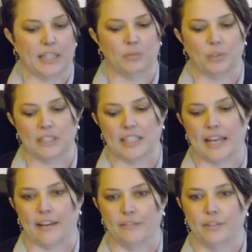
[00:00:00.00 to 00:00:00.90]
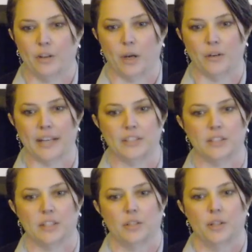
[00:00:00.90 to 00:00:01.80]
and we'll need to have our
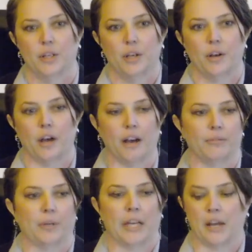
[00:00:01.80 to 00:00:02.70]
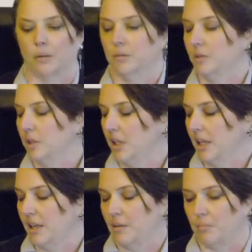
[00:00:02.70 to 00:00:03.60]
next offering out
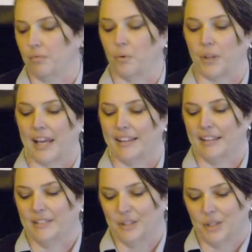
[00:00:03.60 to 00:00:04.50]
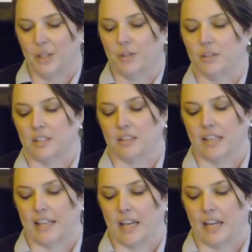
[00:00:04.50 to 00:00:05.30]
before that decline